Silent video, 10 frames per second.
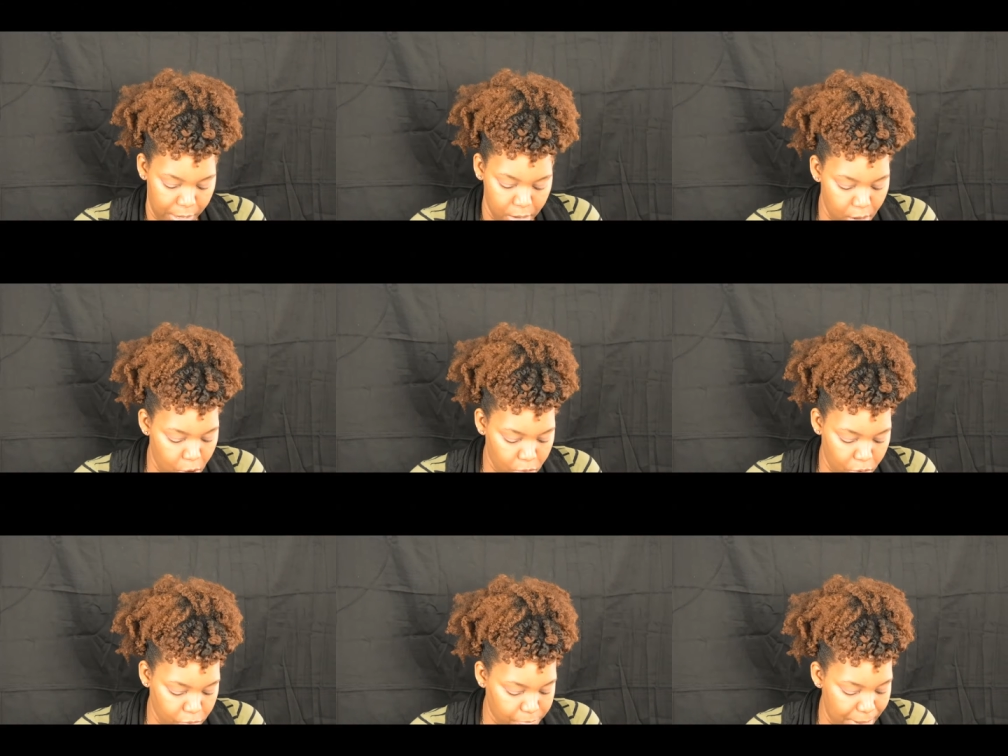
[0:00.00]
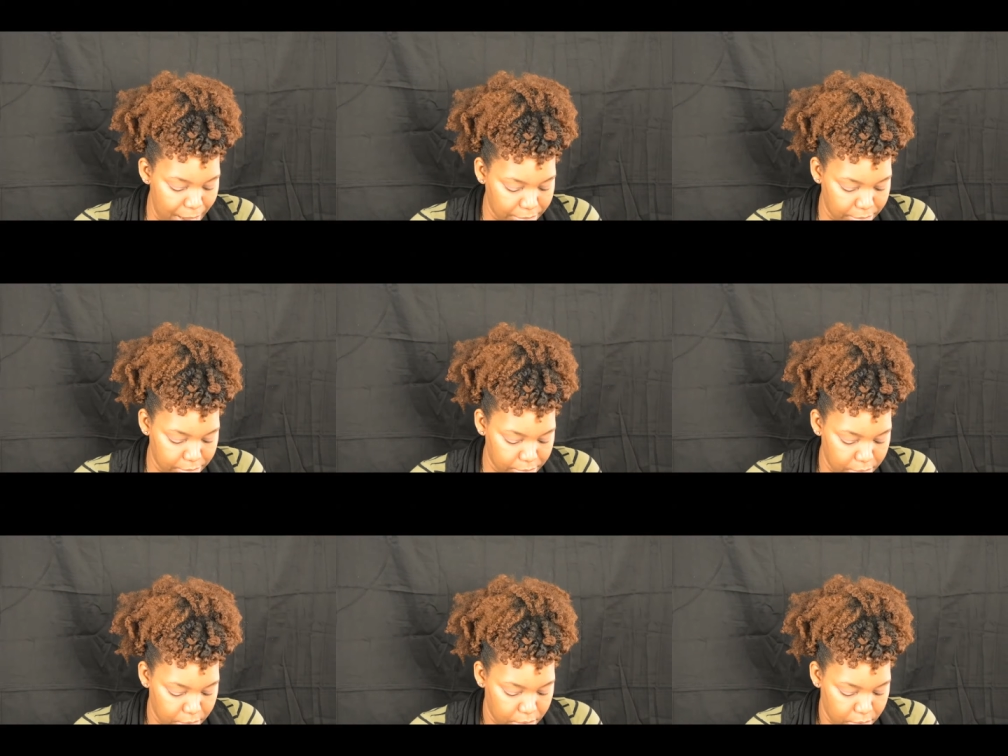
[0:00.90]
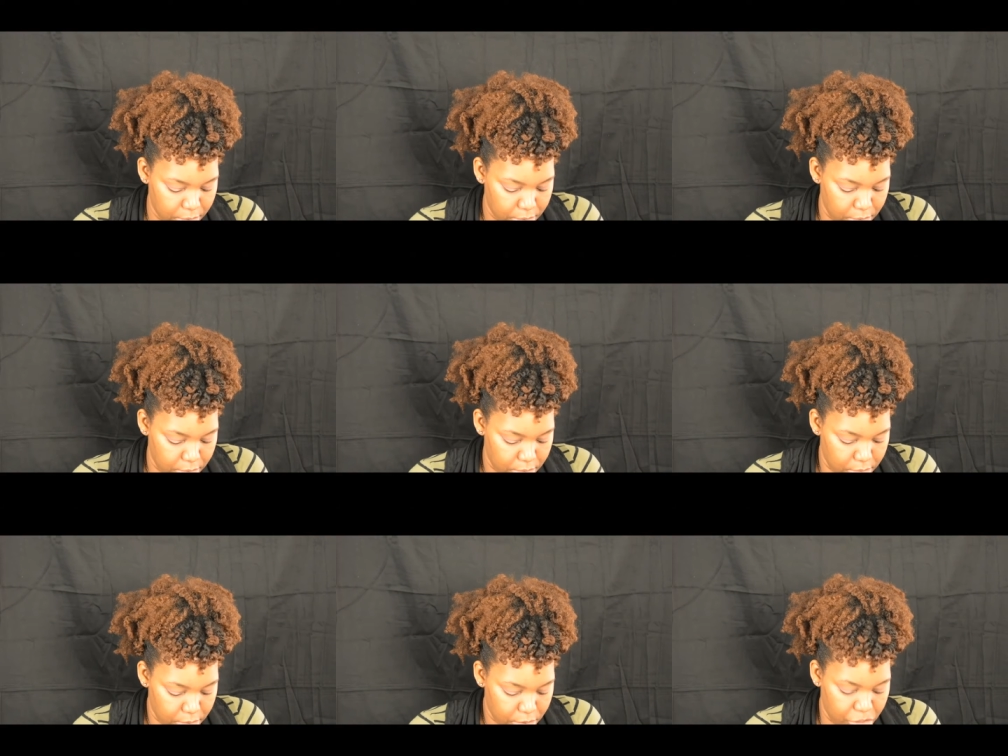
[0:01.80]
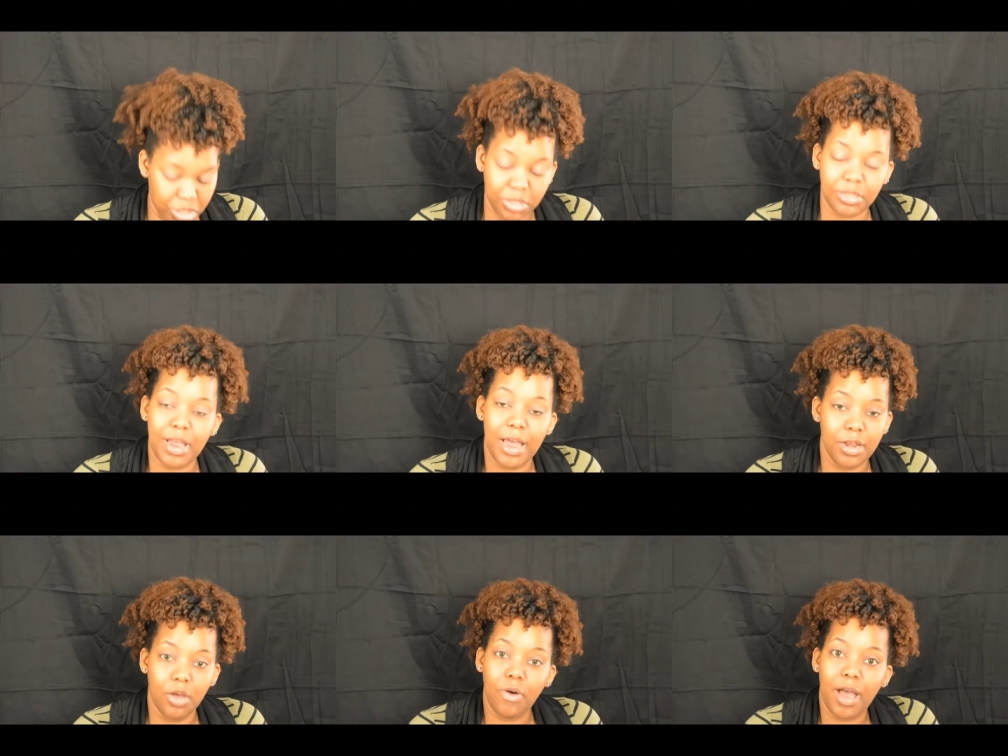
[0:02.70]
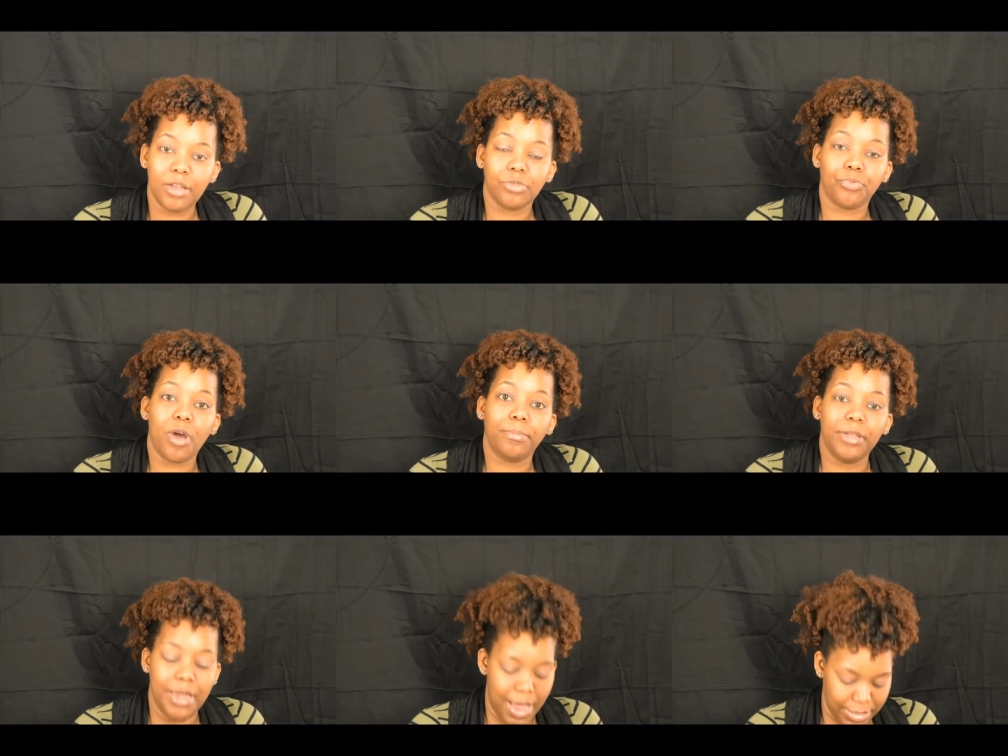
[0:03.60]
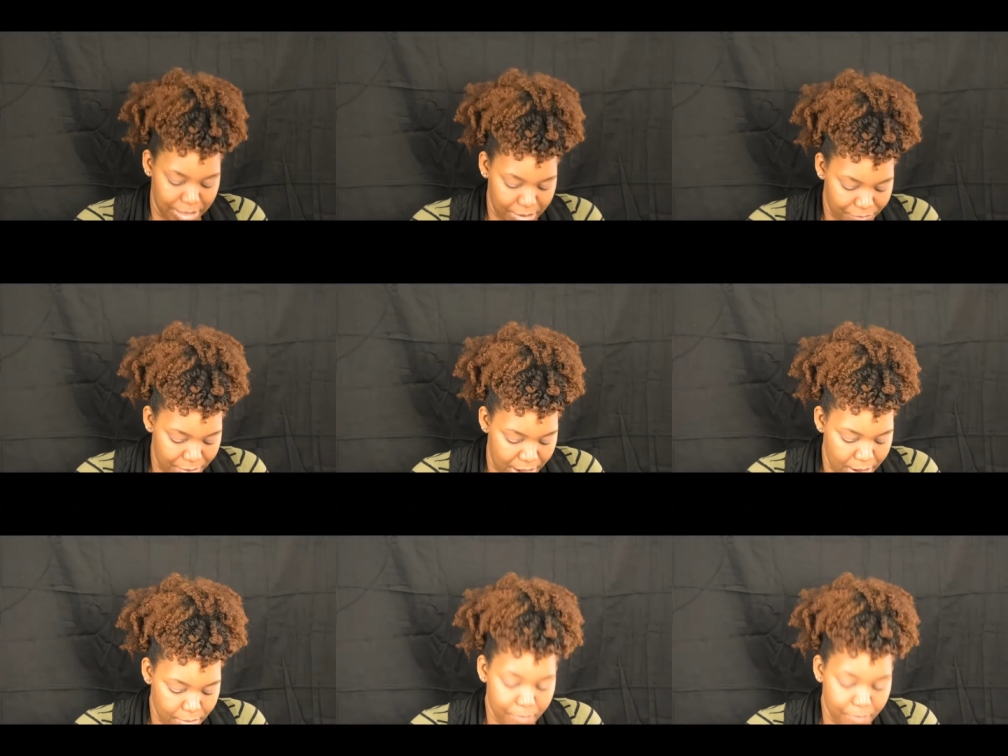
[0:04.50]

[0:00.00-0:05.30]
And it all goes back to she does not know how to properly identify